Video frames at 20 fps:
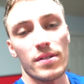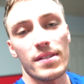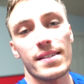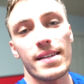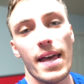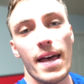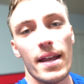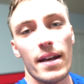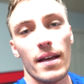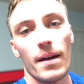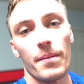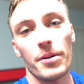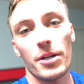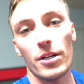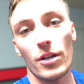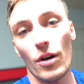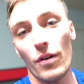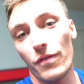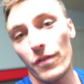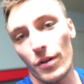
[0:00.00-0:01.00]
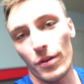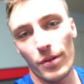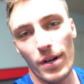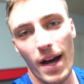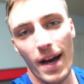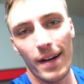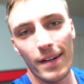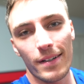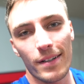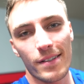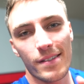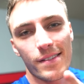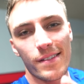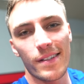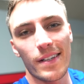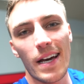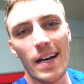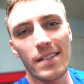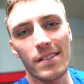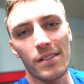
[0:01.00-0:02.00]
instead, I'm gonna go for a ride. I'll see
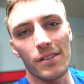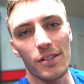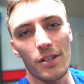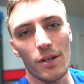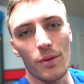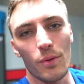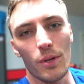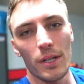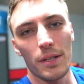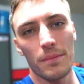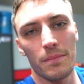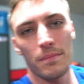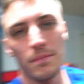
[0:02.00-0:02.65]
you guys on the R one.